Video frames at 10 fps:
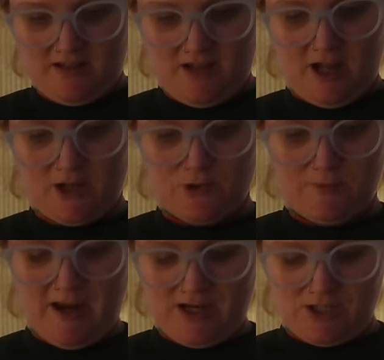100
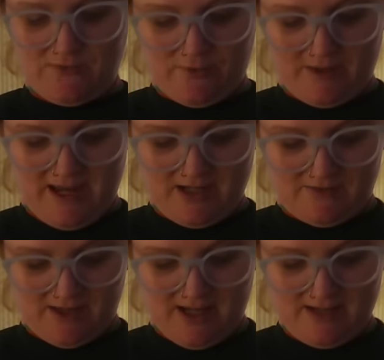pages from the end of
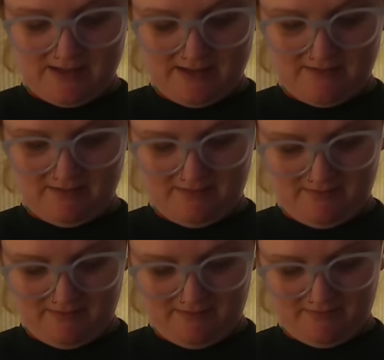this.
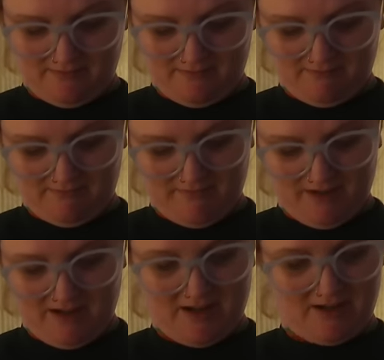
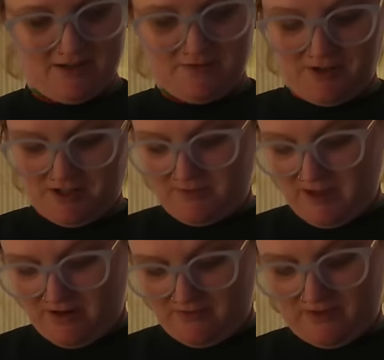Again, I don't want it to be
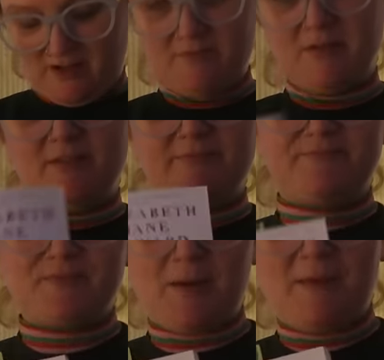over, but I'm